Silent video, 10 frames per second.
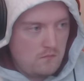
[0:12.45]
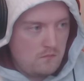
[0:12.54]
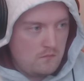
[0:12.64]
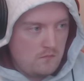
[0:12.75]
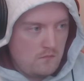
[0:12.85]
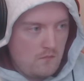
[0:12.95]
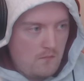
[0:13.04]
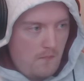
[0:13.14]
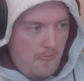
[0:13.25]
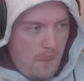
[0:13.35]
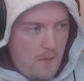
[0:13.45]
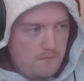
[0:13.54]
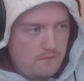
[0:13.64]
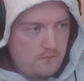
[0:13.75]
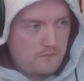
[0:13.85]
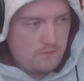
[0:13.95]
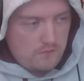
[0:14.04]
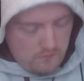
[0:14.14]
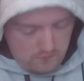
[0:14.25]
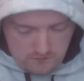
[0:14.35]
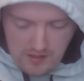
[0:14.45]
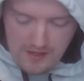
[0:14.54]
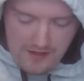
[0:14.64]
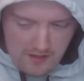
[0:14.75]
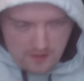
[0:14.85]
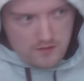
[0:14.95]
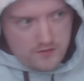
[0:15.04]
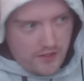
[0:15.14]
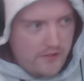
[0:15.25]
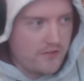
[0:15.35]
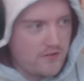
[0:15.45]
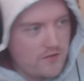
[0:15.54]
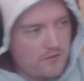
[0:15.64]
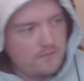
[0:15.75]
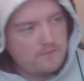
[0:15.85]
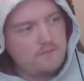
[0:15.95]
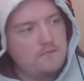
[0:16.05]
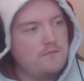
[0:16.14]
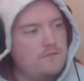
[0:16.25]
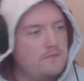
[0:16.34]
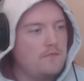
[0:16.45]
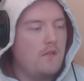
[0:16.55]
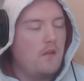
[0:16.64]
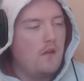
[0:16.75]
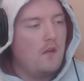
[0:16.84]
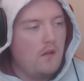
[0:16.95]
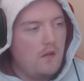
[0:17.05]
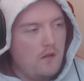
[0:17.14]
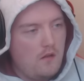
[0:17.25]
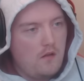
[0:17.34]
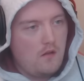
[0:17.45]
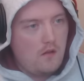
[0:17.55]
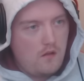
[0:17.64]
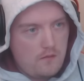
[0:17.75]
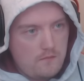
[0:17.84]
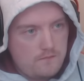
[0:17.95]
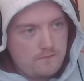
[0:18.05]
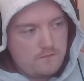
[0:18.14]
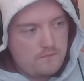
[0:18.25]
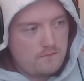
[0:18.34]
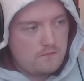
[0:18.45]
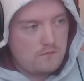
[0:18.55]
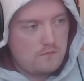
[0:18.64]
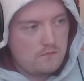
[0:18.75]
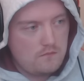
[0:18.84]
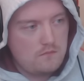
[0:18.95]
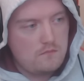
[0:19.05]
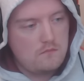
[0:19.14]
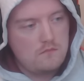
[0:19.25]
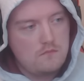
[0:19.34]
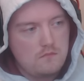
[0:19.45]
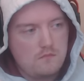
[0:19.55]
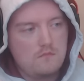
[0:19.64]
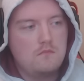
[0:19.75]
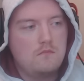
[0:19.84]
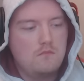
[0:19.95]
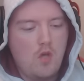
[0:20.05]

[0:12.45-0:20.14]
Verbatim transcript: All right. Um, and so I believe Greg has shotguns. a Matador 64 in his hands. Uh, it's a little gnome primary or sorry,